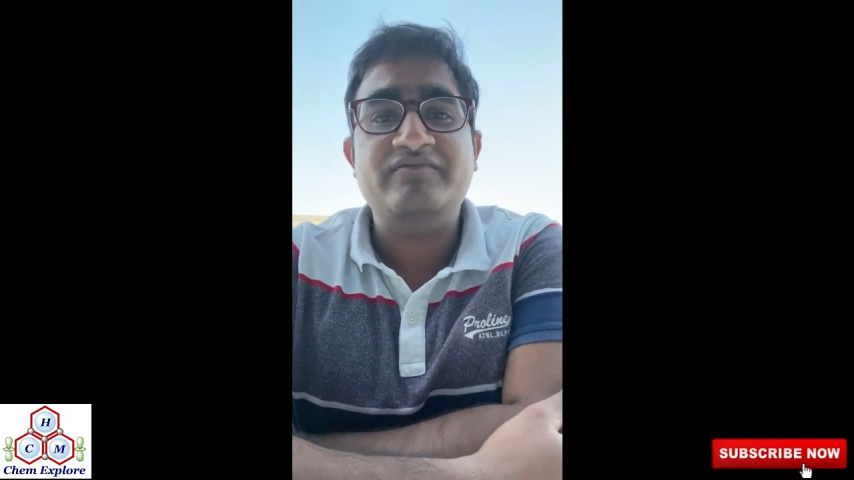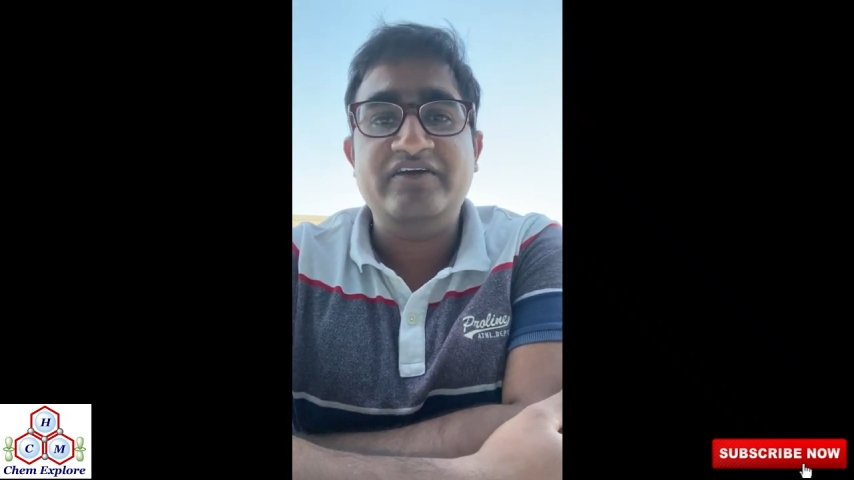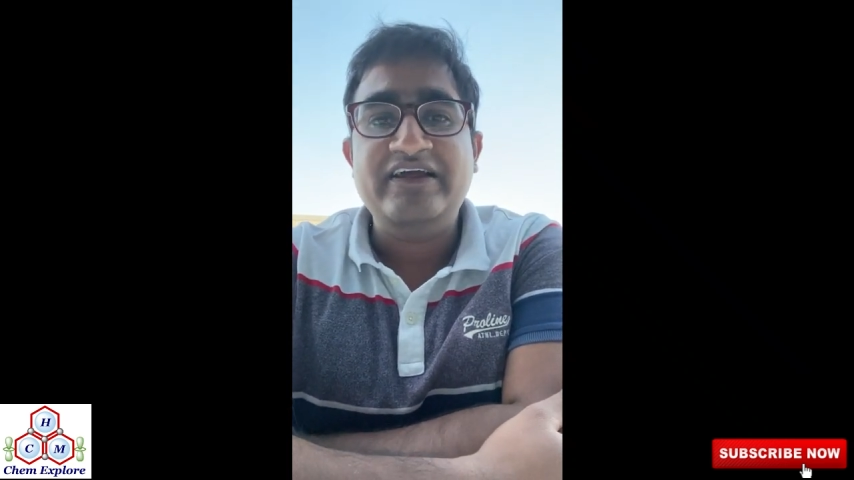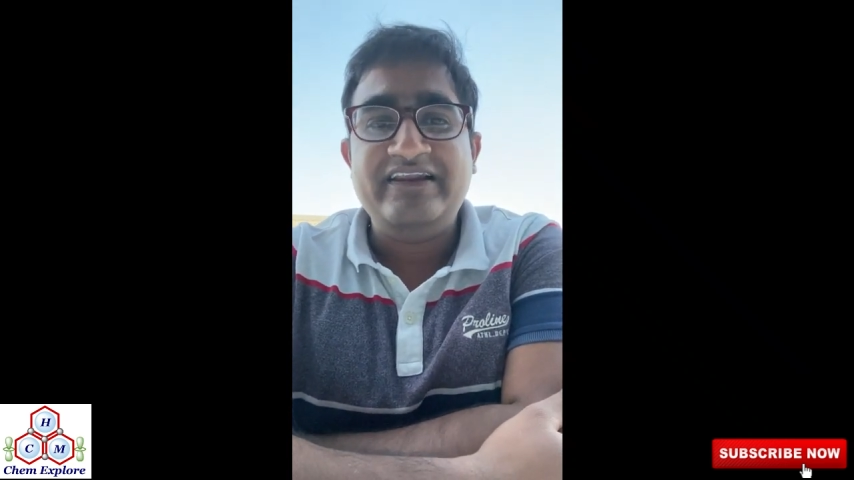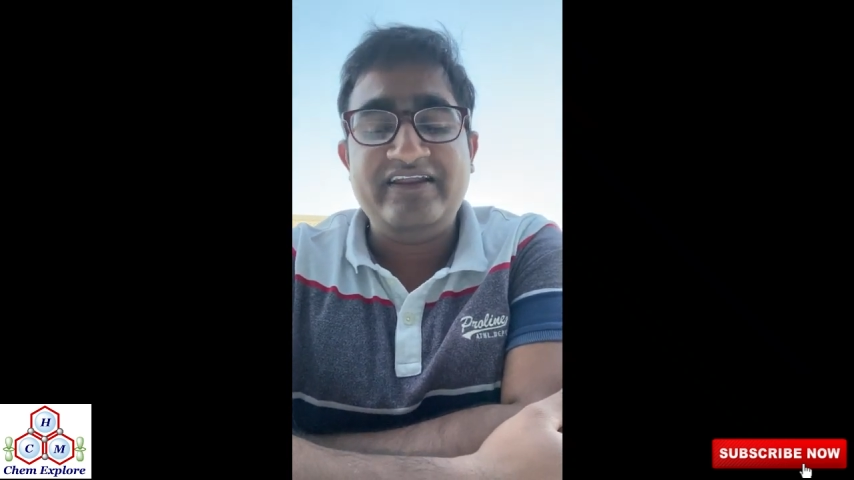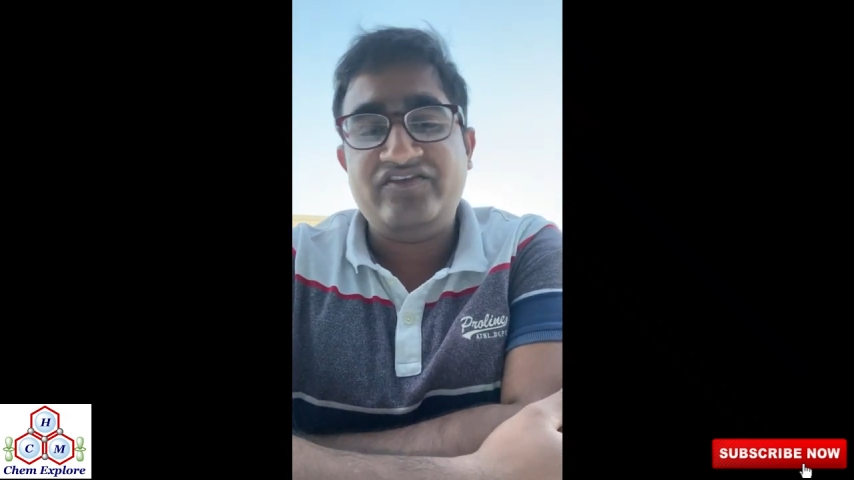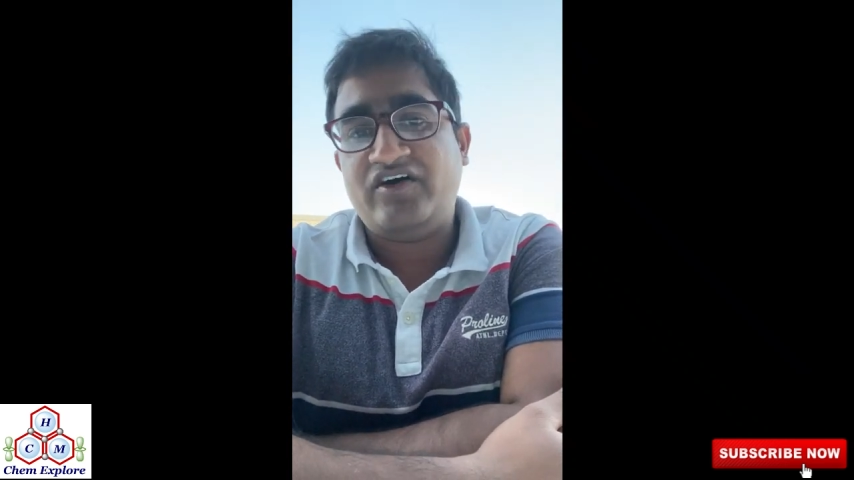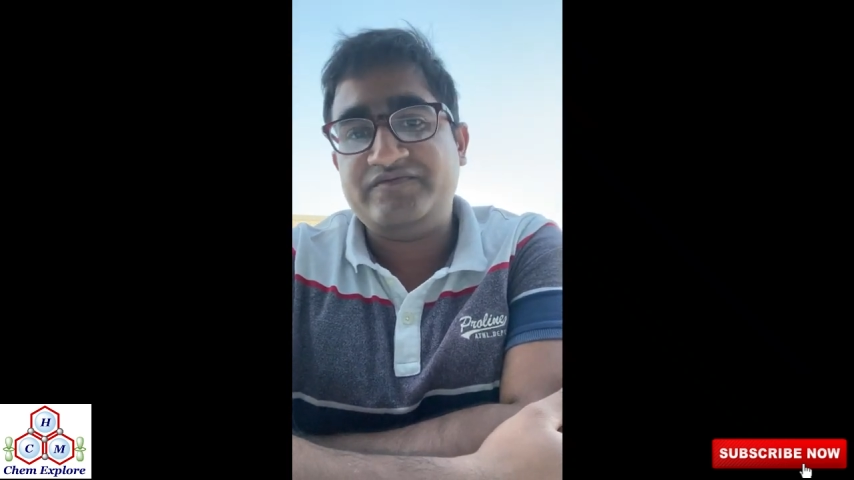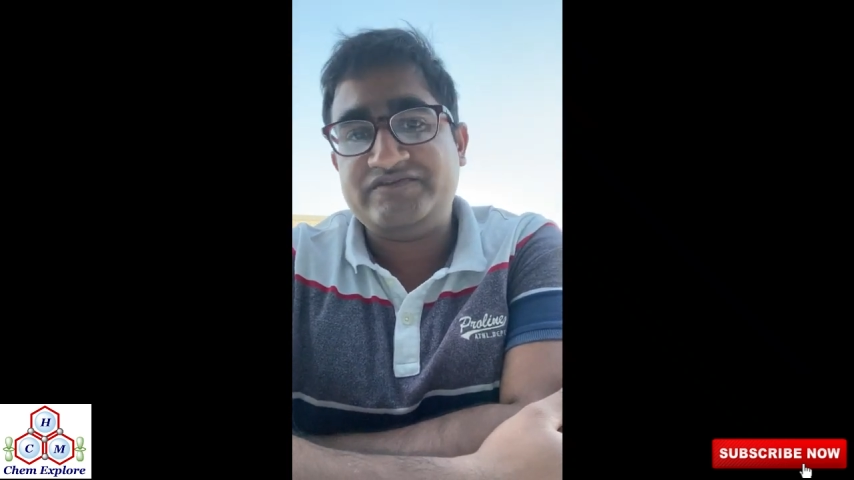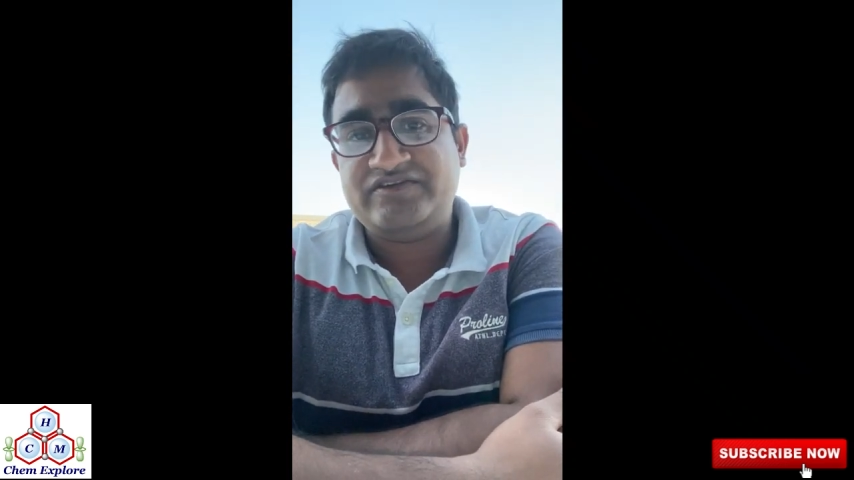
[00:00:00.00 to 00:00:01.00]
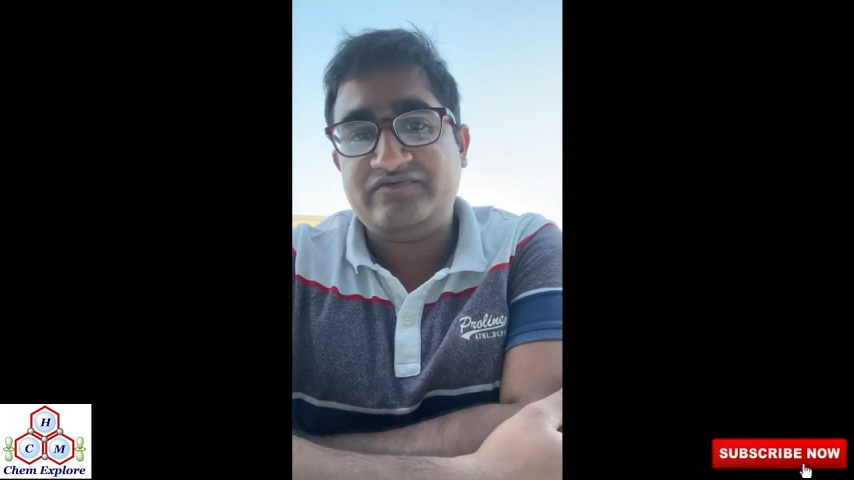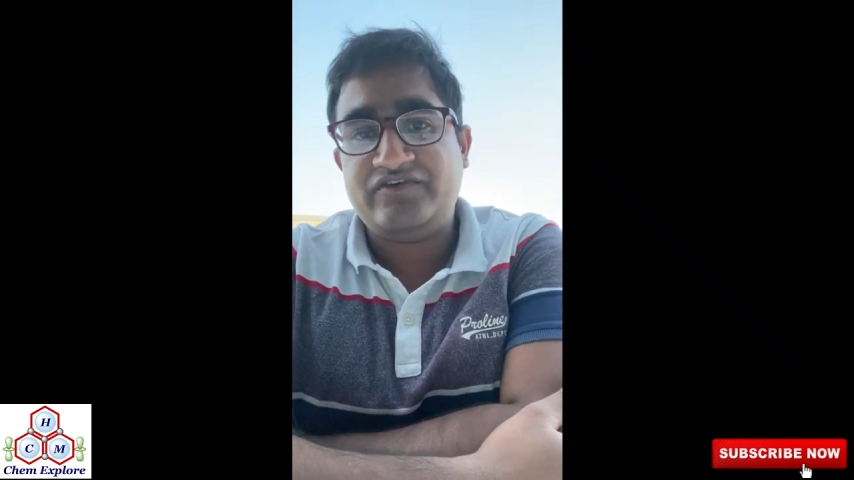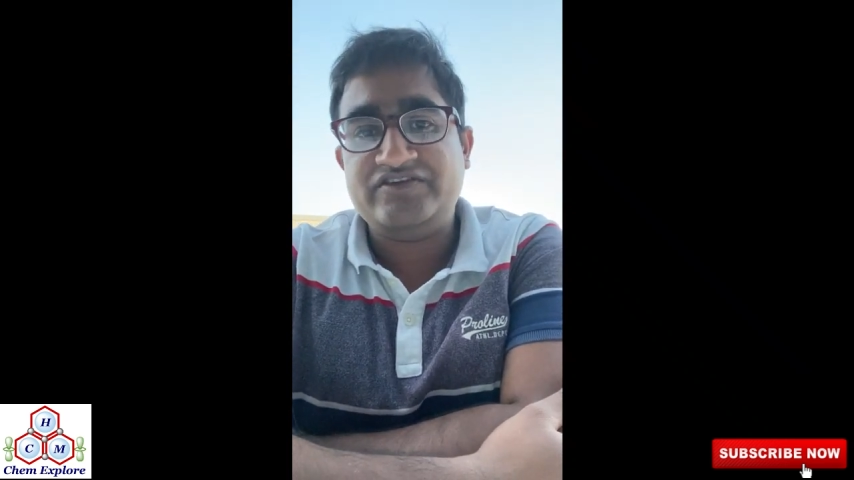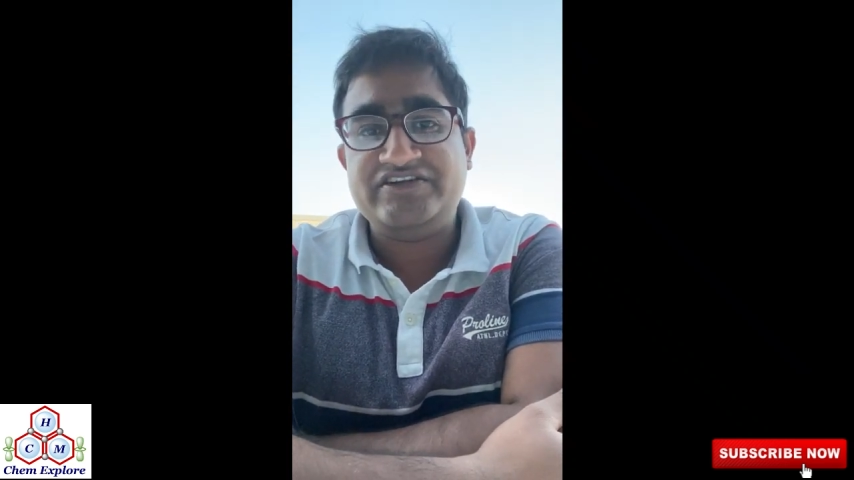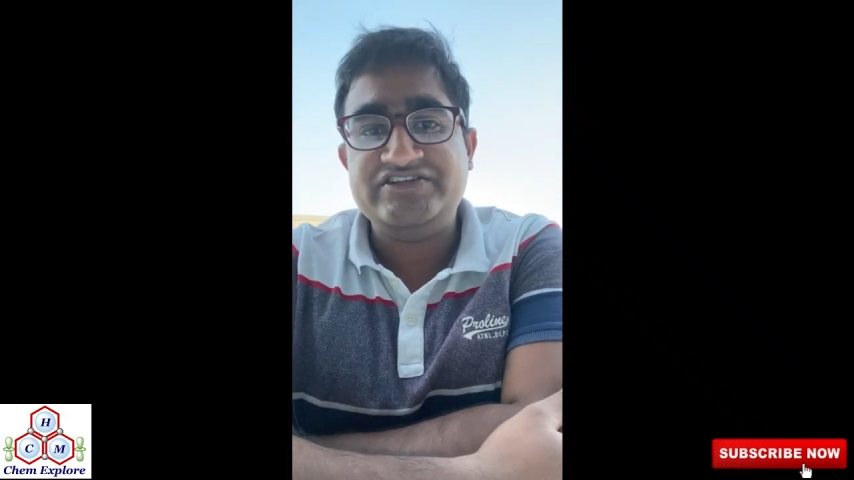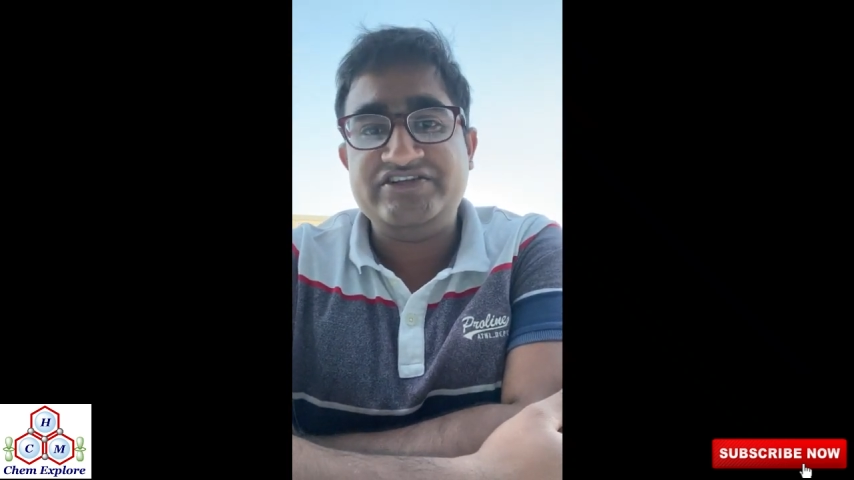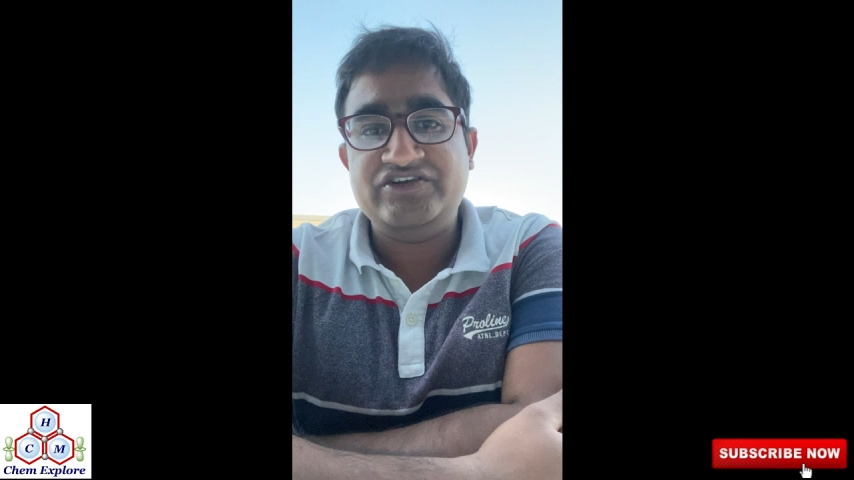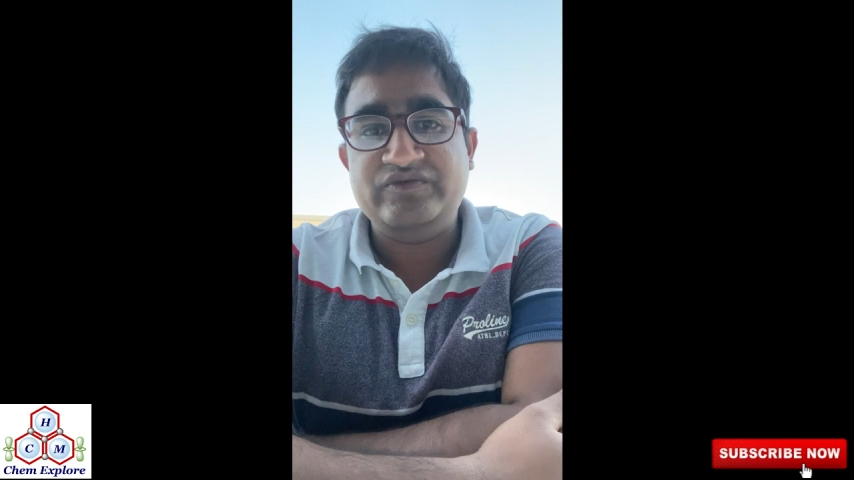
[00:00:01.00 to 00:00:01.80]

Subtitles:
less option for the teaching duties,